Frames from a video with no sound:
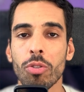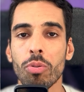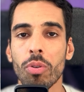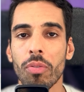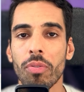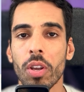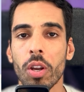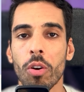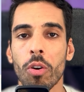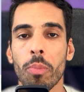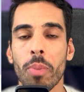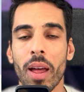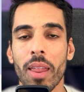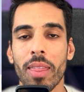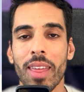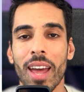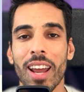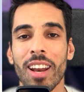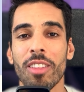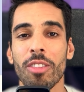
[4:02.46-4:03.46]
do a video
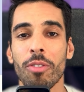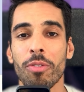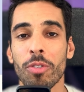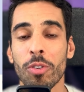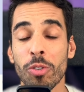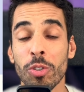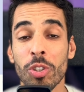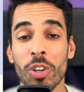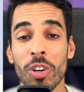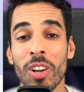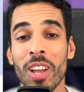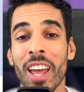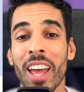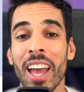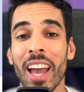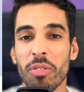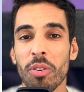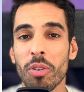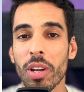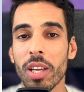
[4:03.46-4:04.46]
about that in the future.
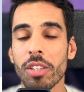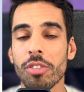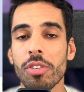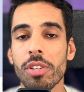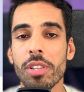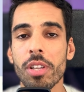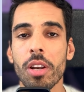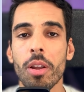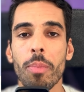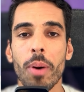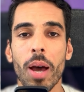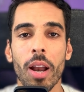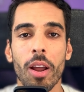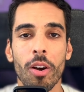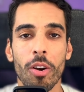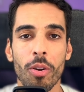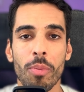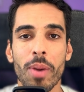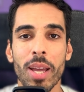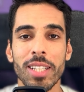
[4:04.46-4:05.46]
If you're interested
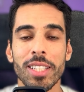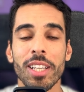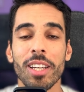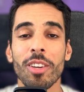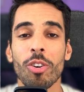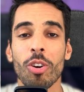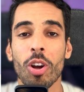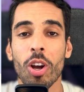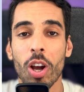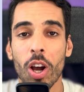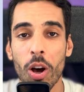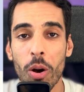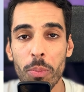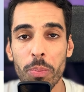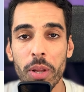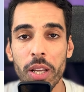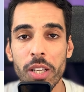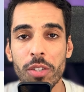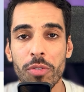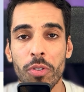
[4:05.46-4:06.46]
about automating your
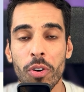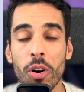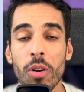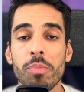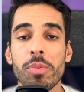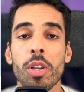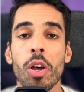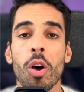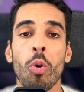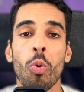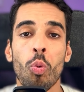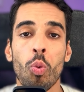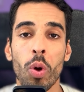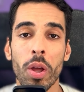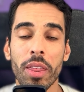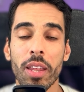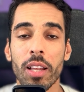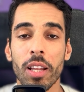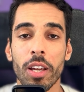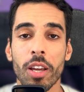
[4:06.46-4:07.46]
complex forms
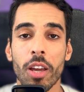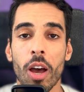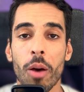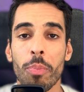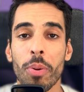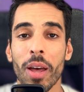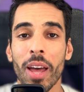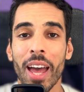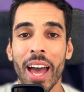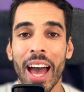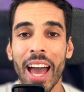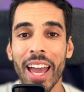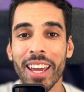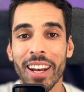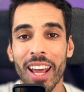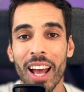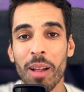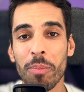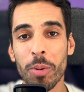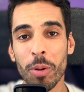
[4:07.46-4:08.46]
with ClickUp, I
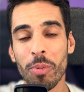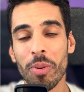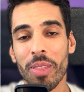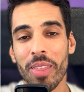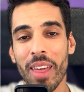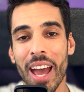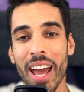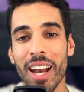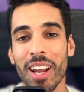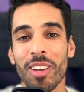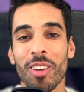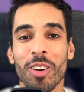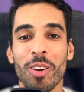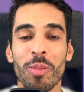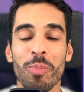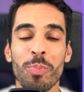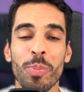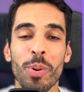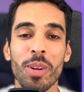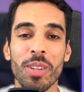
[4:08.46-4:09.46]
can help you with that. You
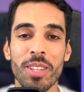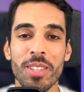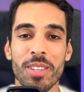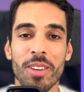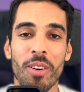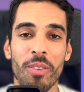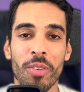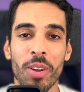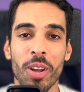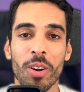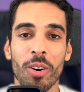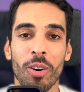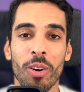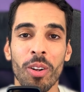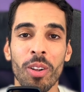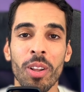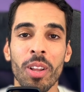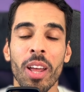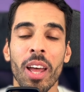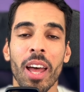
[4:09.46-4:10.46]
can book a discovery
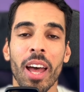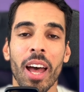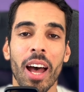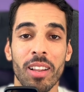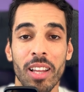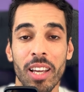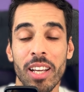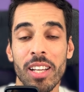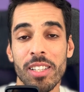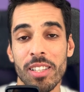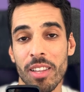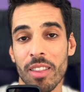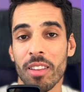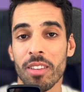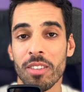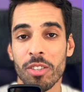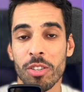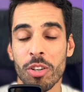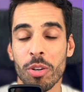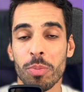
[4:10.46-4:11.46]
call. The link is in
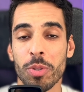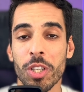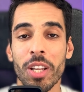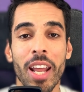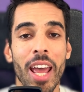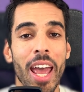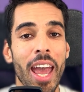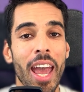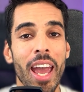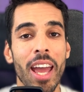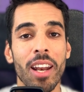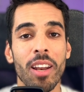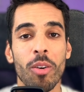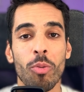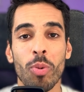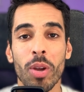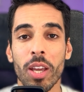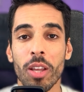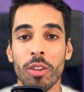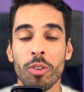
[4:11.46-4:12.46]
the description,
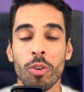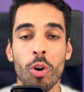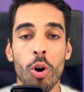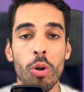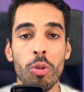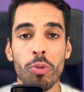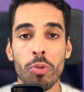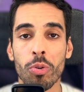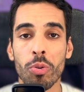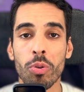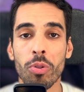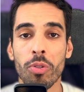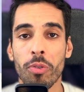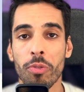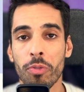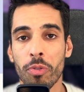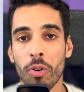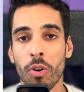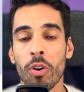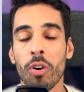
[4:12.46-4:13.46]
and we can go through
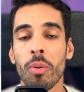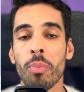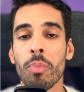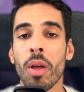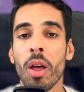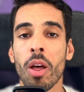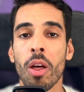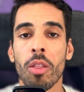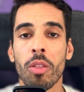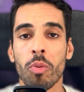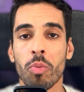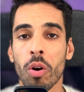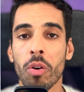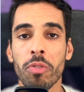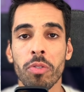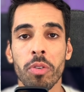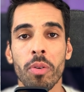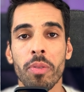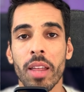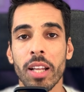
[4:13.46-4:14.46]
the form, the
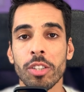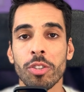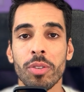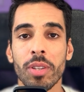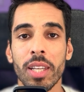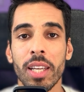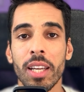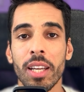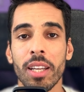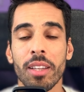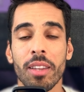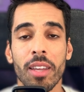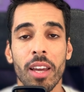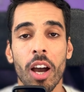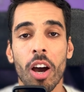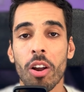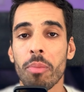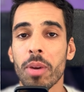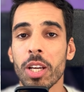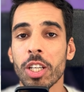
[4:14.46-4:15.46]
workflow that you need, the
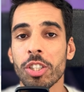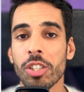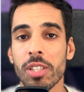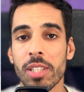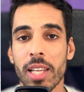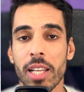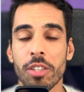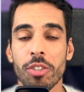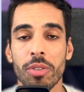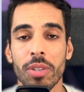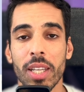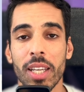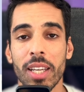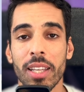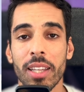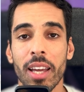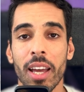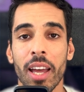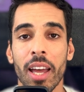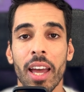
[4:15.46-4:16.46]
automations that you
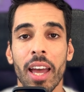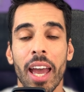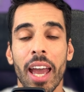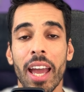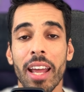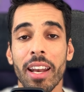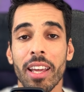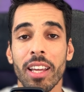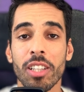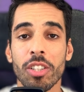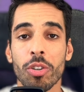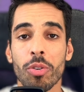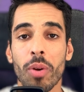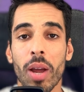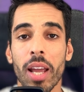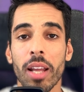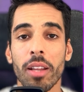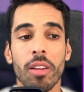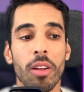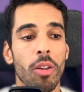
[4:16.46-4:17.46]
need, and
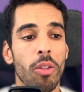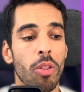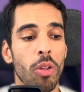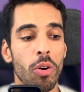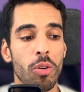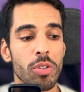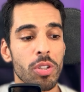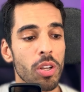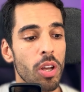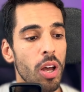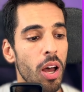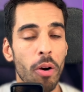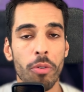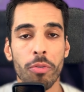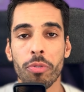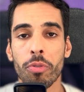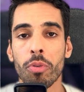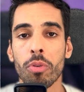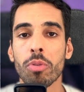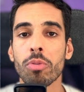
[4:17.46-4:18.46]
integrate those
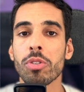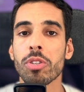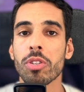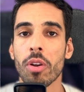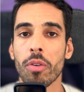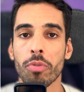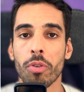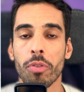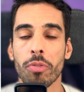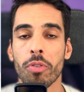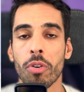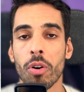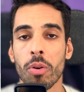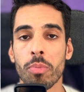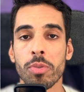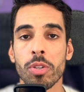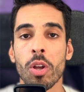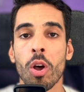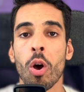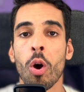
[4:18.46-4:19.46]
powerful software
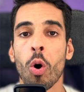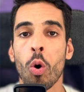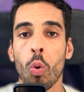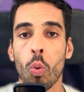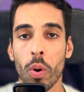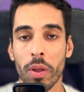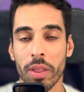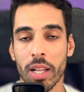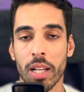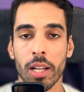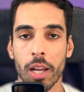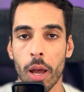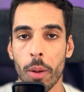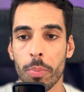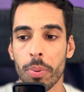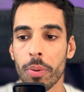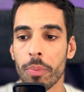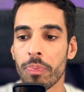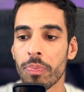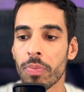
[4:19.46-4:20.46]
forms with
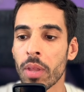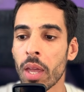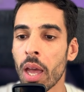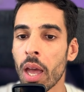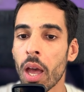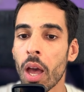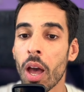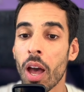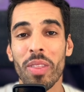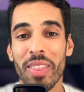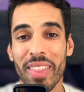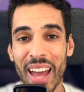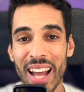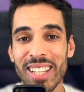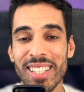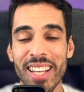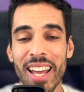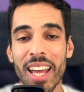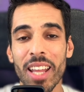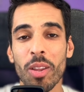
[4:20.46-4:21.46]
ClickUp. With
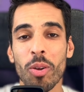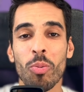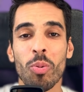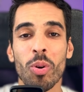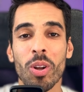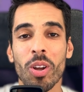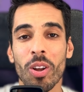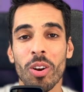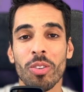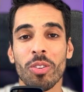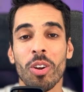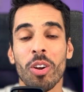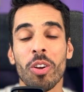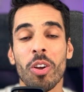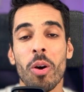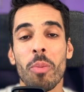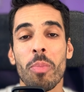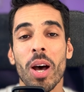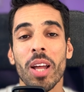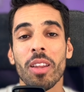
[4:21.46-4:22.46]
that said, we're going to
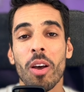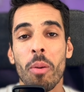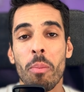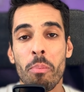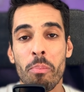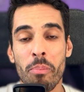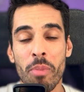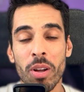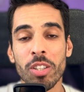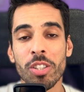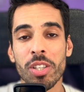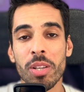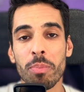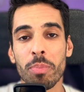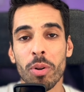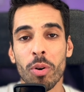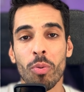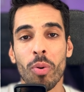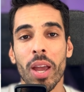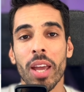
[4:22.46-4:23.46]
talk about a much
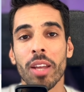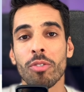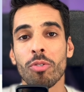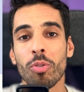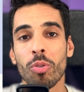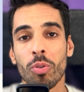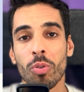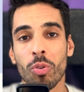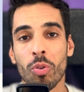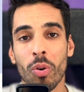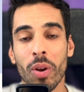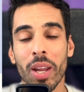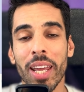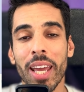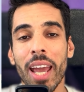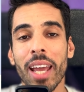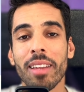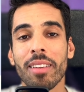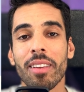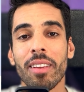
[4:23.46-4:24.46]
simpler way to
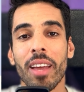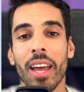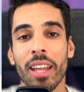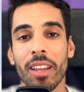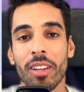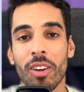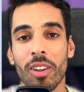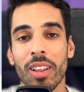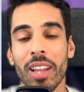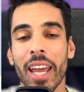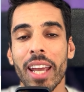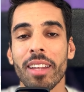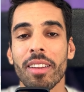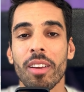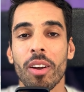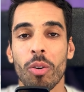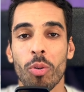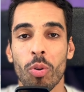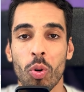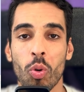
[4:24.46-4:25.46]
create and
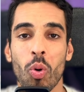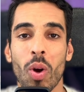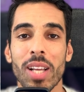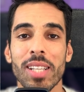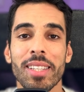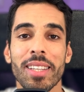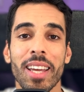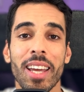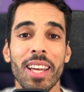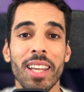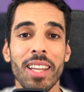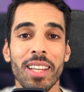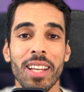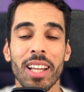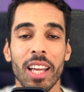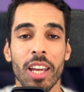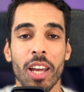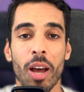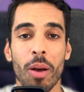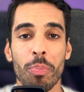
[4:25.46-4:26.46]
collect requests in
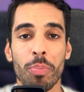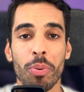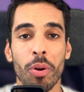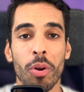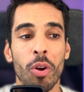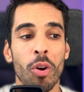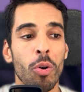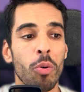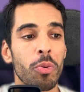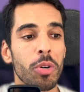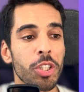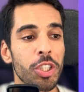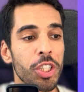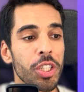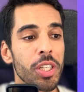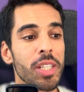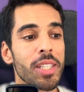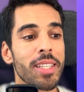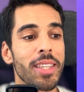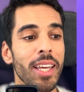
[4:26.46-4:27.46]
ClickUp,
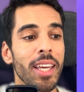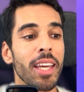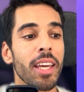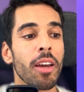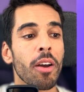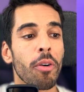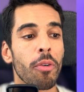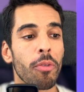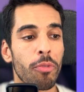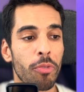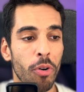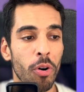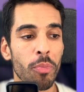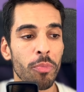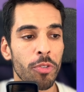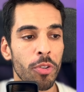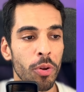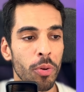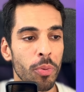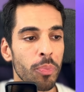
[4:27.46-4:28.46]
which is the
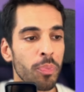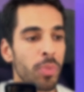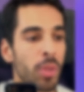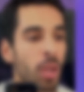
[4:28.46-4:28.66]
form view.